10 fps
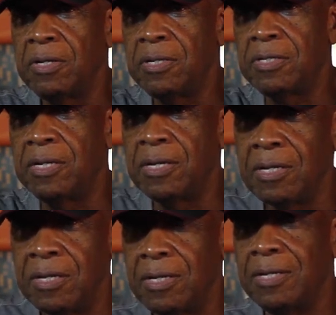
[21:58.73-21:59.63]
in the
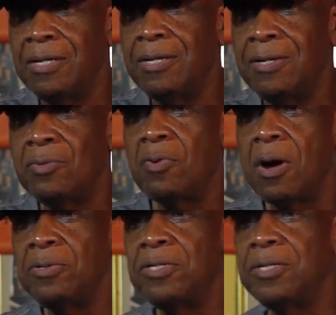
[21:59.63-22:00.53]
center,
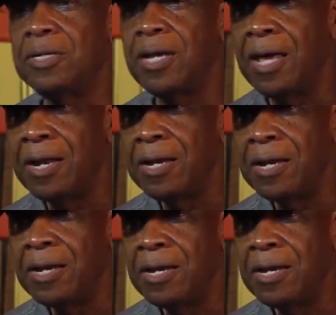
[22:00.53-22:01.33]
while we still got it.